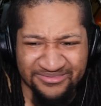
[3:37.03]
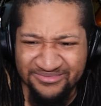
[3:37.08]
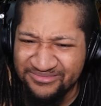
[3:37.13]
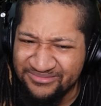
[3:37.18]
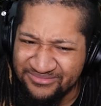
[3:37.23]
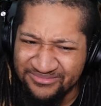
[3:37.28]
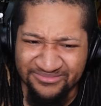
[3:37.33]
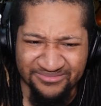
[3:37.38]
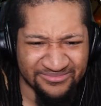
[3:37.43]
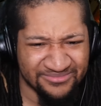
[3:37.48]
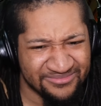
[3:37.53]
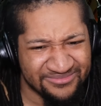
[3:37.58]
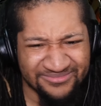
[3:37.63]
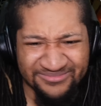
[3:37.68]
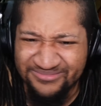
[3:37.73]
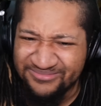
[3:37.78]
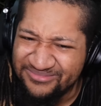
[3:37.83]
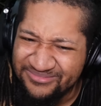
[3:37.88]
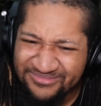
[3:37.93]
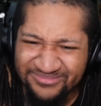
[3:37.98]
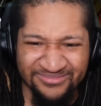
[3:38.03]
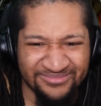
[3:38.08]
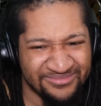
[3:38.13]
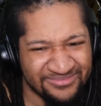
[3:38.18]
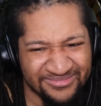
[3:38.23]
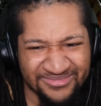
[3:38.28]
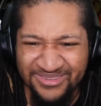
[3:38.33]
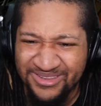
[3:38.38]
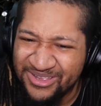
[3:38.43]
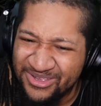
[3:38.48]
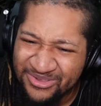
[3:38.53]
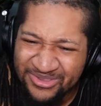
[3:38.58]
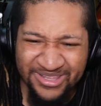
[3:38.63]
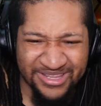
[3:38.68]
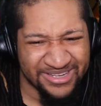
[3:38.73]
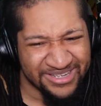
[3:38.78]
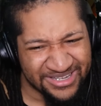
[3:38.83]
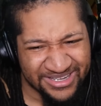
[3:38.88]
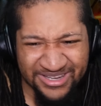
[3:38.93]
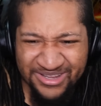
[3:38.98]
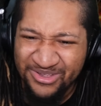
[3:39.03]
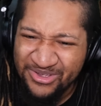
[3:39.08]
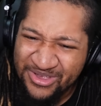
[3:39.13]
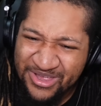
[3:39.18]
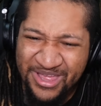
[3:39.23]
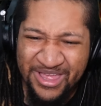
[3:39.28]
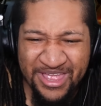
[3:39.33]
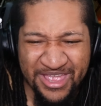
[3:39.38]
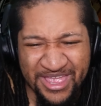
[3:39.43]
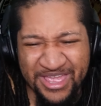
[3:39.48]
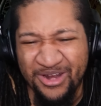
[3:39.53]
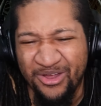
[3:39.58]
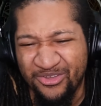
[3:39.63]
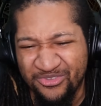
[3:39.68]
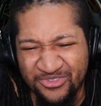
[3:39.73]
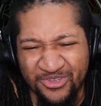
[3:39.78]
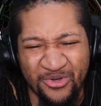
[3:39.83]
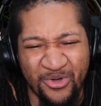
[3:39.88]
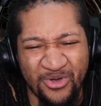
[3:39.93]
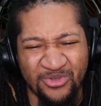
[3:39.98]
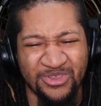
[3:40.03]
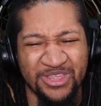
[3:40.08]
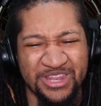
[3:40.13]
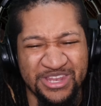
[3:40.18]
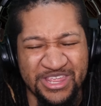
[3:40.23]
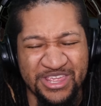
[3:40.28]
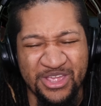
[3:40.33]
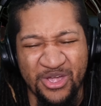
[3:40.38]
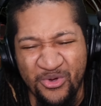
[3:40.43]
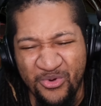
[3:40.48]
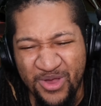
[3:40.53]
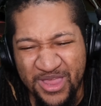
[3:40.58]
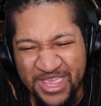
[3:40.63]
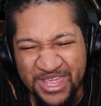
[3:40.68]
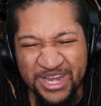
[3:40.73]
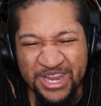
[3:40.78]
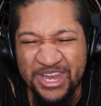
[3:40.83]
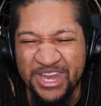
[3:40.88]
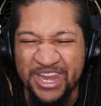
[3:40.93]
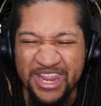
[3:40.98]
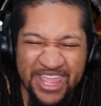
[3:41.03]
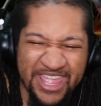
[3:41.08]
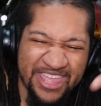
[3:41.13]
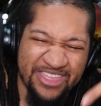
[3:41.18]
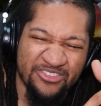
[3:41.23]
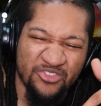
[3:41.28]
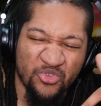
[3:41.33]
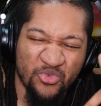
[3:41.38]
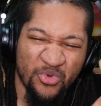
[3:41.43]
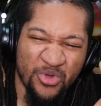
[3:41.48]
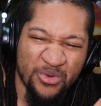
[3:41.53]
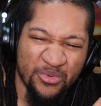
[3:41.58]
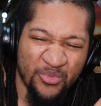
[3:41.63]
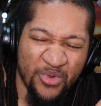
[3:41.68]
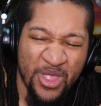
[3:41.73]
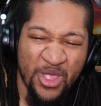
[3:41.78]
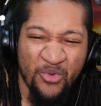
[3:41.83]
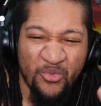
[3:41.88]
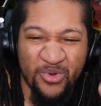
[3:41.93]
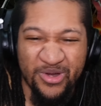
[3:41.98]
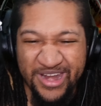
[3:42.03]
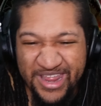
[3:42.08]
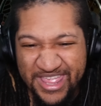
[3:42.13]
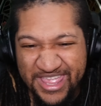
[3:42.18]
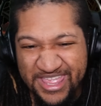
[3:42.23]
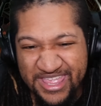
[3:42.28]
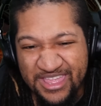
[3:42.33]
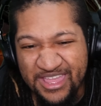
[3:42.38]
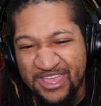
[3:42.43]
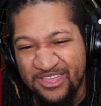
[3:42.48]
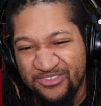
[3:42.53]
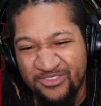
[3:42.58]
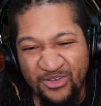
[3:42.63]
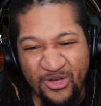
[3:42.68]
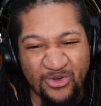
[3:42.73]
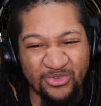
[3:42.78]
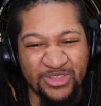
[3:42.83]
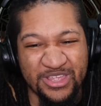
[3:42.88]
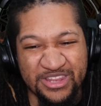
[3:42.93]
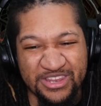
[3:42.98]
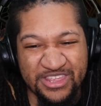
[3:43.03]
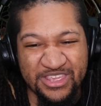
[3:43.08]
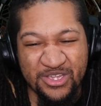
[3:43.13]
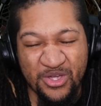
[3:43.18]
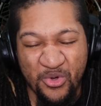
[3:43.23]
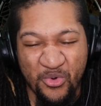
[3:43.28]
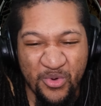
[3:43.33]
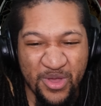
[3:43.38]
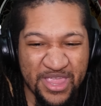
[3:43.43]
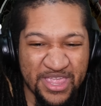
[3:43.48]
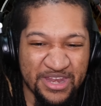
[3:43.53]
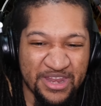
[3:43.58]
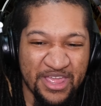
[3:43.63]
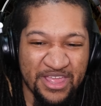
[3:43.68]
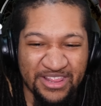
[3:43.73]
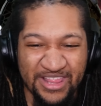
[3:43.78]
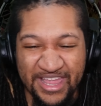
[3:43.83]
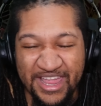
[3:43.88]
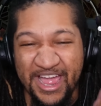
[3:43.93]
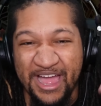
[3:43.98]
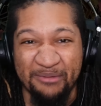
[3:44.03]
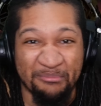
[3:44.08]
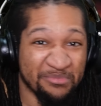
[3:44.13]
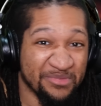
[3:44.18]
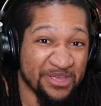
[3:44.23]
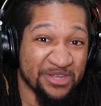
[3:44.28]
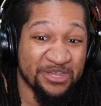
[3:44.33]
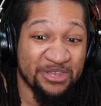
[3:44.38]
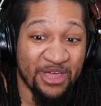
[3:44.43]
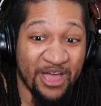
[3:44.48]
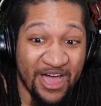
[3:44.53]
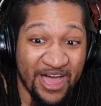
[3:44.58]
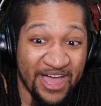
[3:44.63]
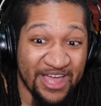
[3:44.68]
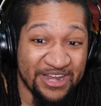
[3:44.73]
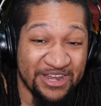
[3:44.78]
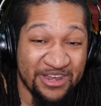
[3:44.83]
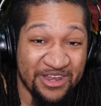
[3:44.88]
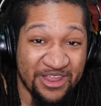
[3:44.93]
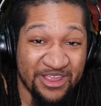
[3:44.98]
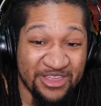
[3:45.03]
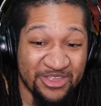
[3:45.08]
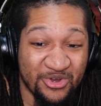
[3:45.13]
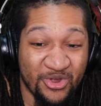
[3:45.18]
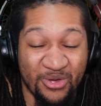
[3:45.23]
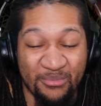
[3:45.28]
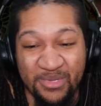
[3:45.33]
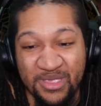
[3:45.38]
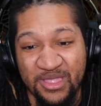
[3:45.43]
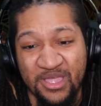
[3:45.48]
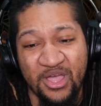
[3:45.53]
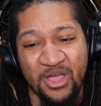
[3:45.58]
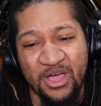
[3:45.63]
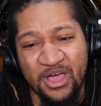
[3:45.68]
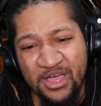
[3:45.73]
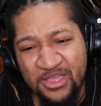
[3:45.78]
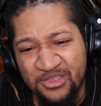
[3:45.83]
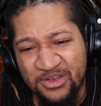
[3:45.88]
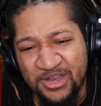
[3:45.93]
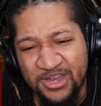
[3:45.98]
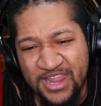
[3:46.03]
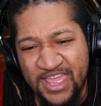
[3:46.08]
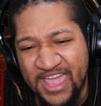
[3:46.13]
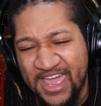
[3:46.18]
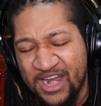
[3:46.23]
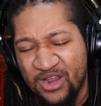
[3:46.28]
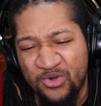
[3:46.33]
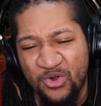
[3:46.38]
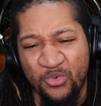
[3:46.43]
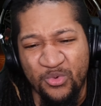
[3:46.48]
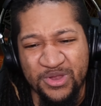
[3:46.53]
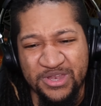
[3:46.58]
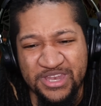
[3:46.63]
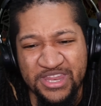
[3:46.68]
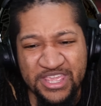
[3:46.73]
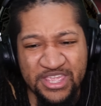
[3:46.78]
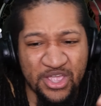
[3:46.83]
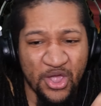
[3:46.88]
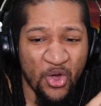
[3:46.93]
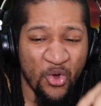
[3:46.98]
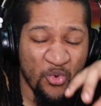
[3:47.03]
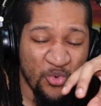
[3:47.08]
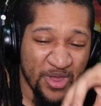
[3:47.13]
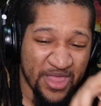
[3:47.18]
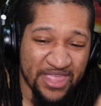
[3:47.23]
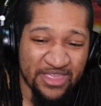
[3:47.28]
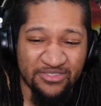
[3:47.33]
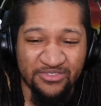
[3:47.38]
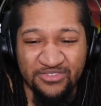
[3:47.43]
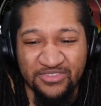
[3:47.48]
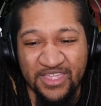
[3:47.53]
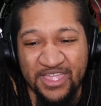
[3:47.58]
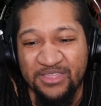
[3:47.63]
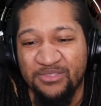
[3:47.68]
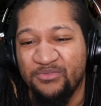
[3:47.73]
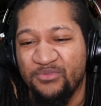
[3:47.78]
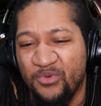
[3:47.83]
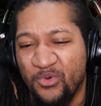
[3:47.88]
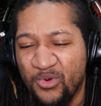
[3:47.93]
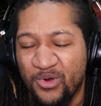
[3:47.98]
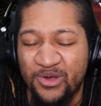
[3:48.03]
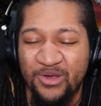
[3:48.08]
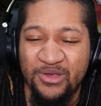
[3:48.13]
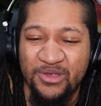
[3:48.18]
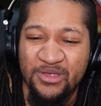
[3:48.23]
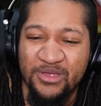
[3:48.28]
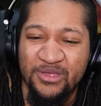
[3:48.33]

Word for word: No F-U-N, only D-O-N. And also only D-O-N, and then he ends one with an E. So only D-O-N, like I'm the Don, you know what I mean? Other than that, I don't know what D-O-N stands for.